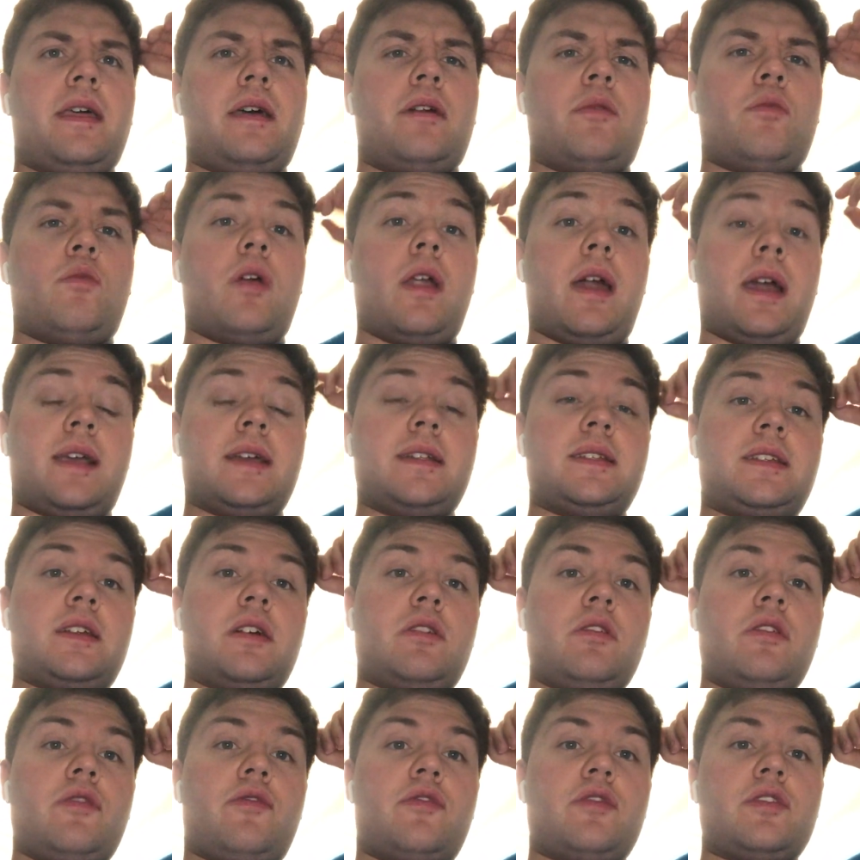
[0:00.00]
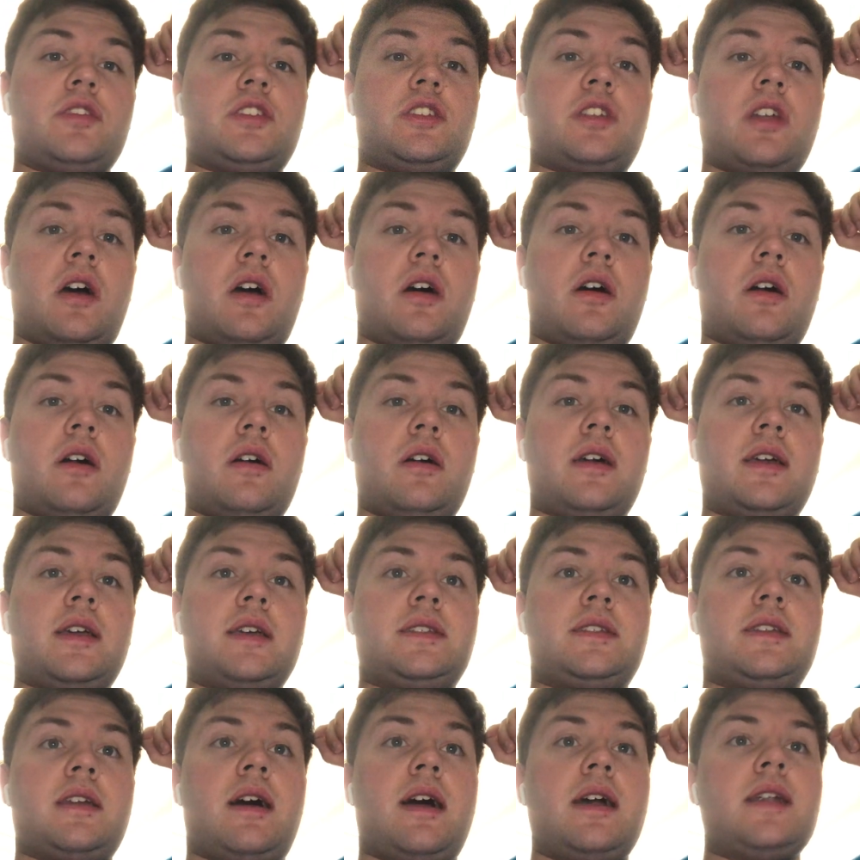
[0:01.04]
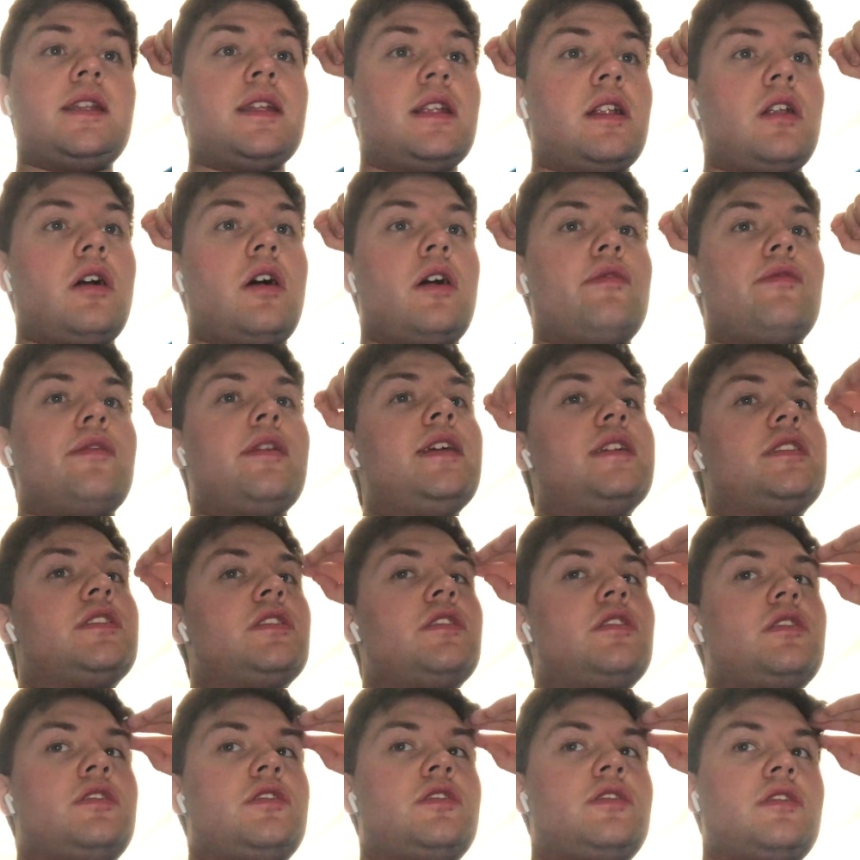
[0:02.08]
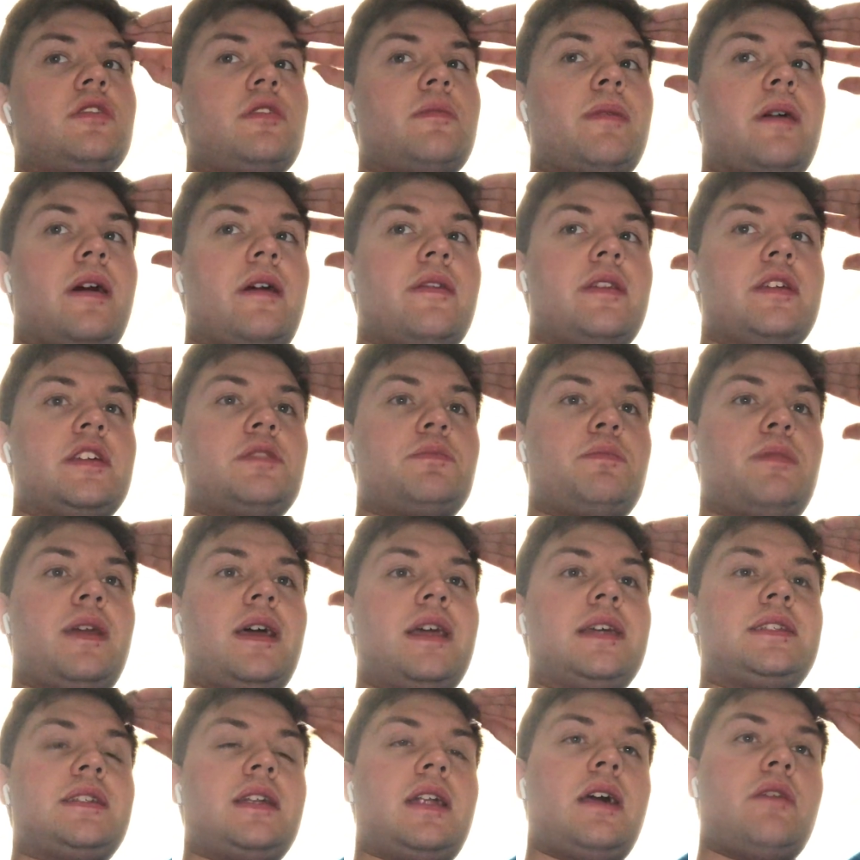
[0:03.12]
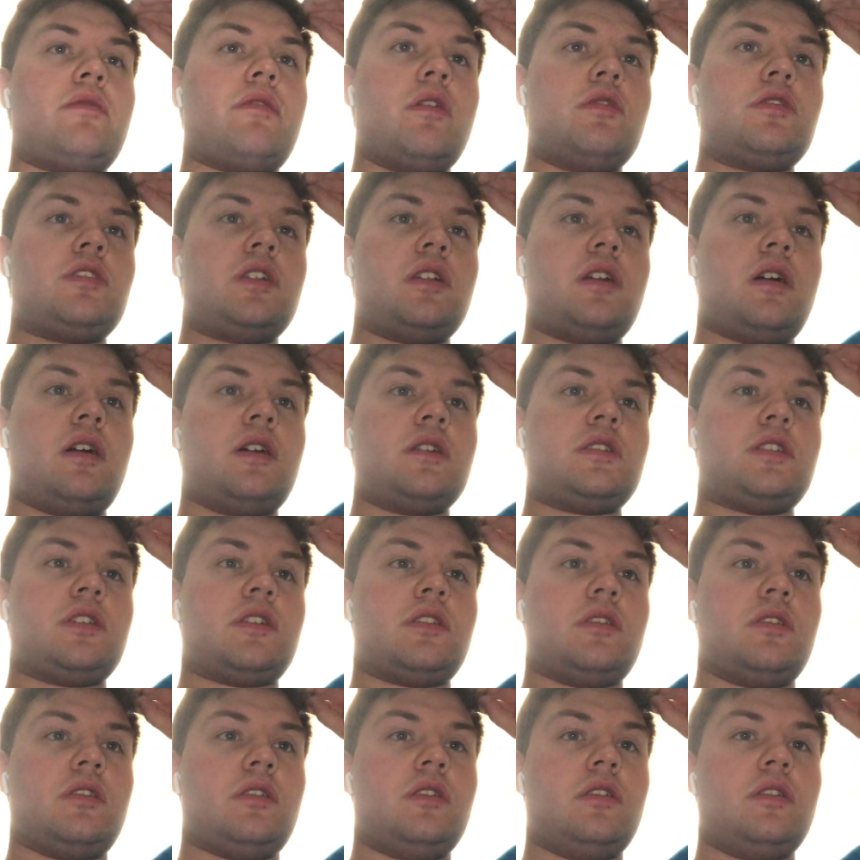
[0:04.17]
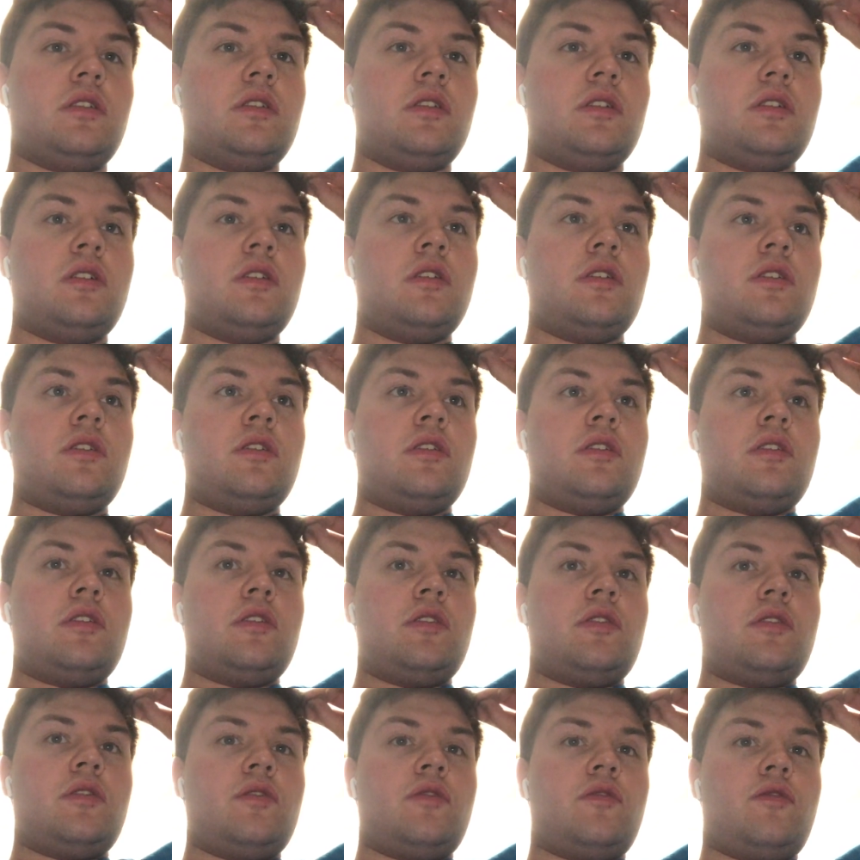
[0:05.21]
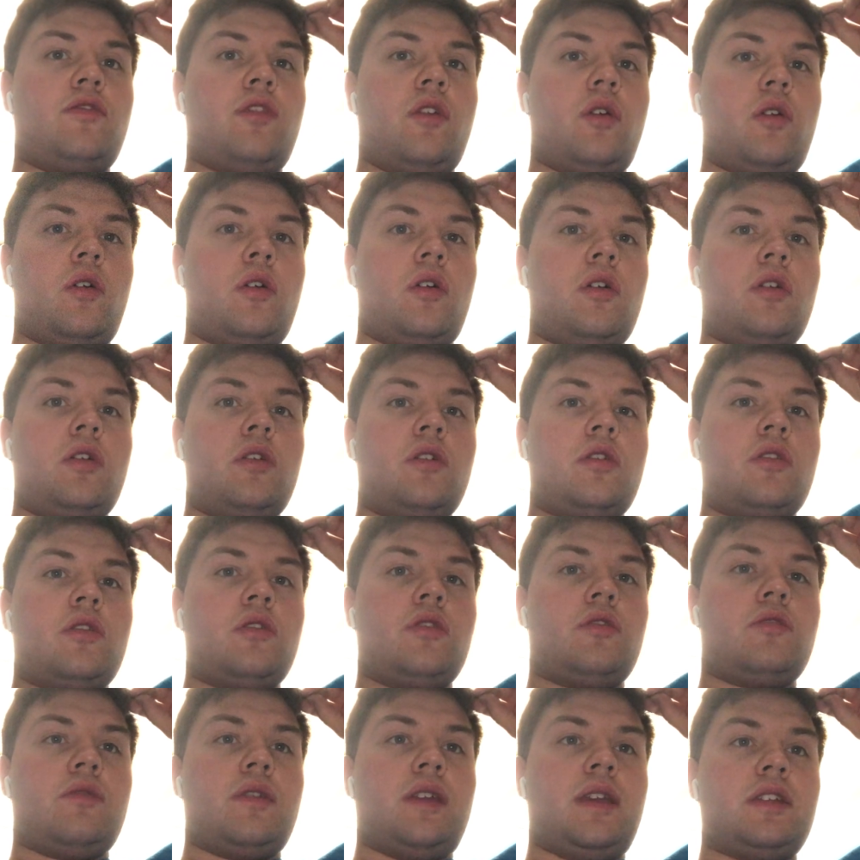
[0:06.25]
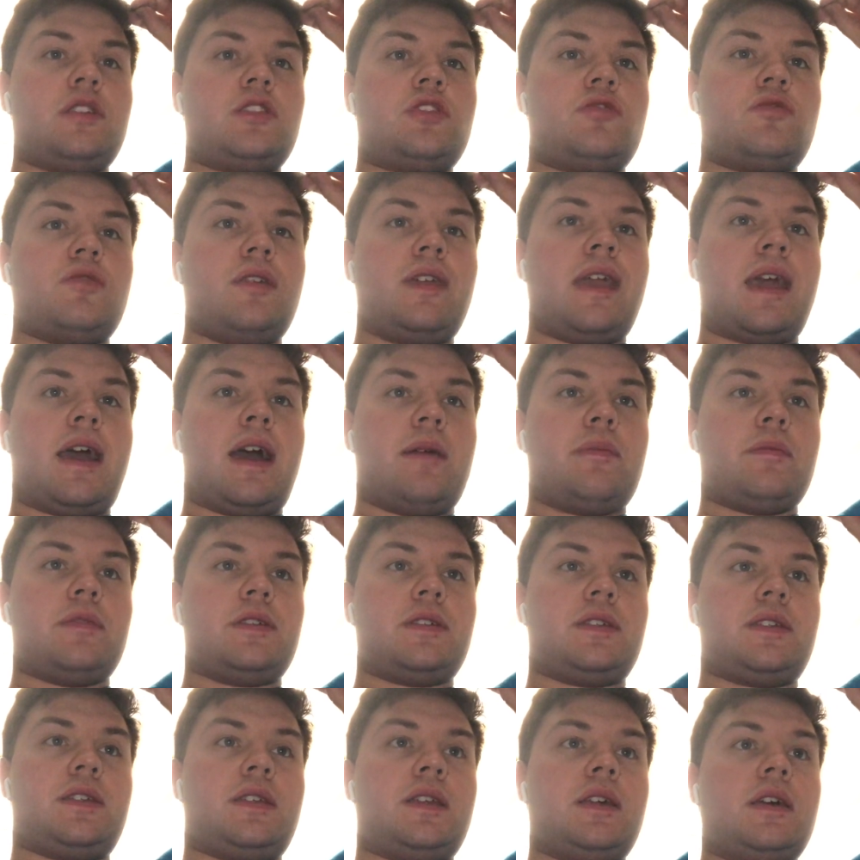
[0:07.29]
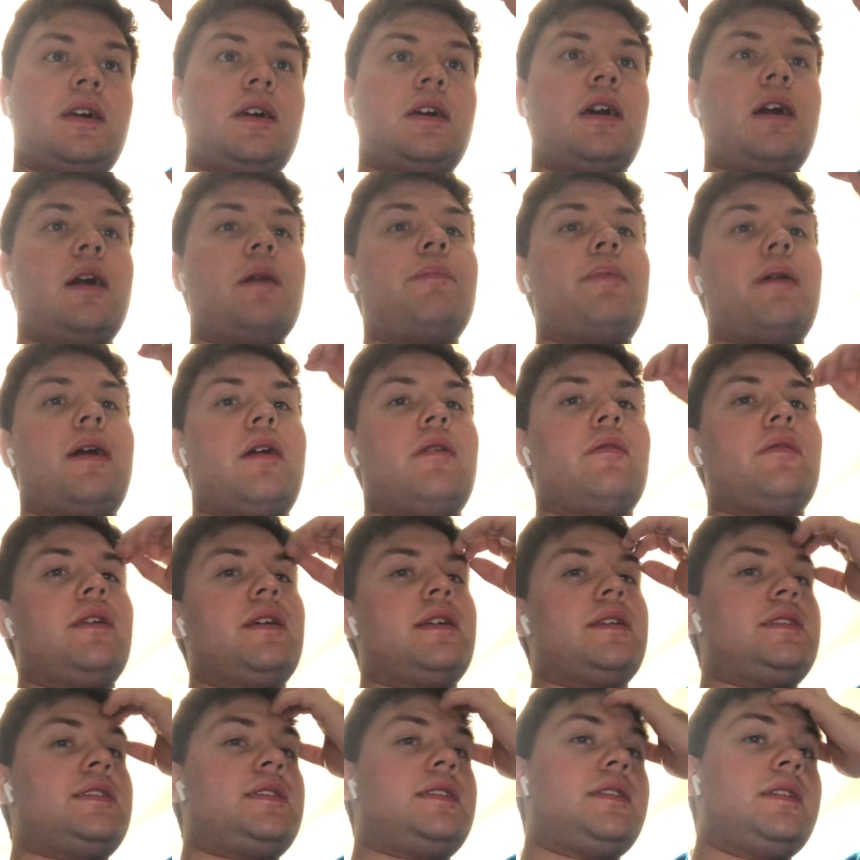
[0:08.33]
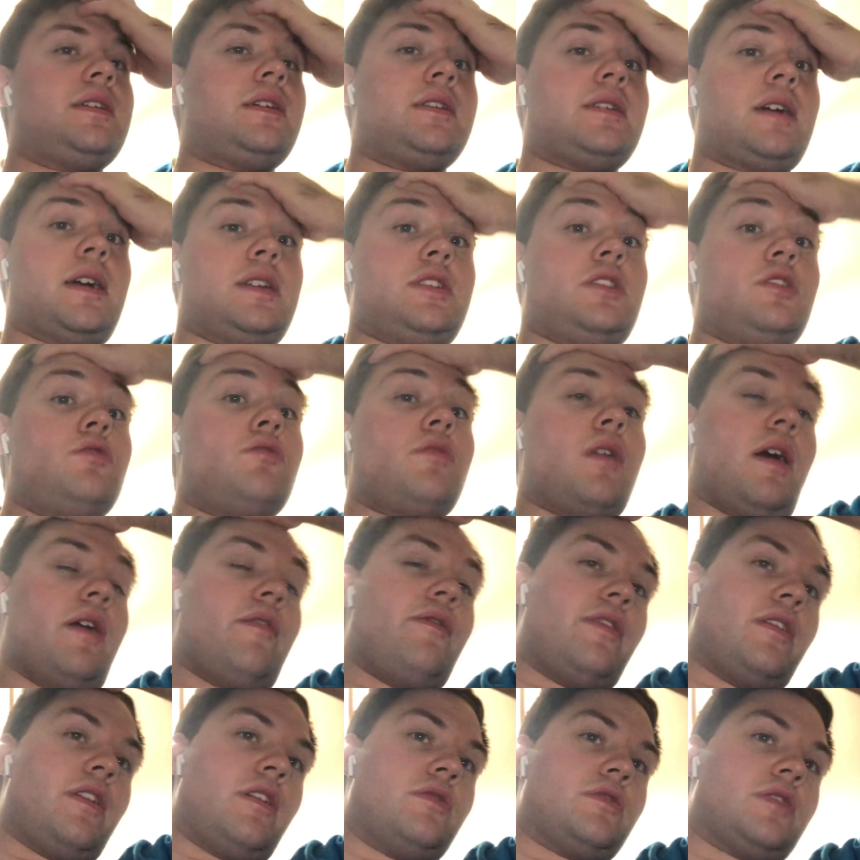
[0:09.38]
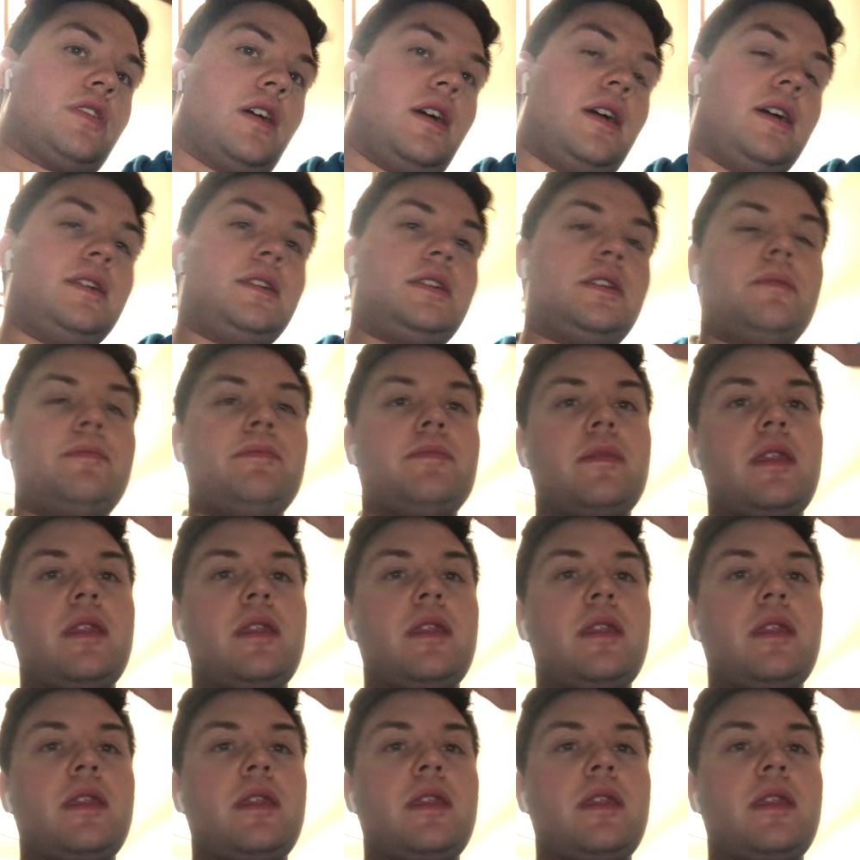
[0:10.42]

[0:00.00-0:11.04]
What I can tell you for a start is that I did a lot of research about this place. And I wrote an article for Green Street Hammers about this. Because I do write for those guys.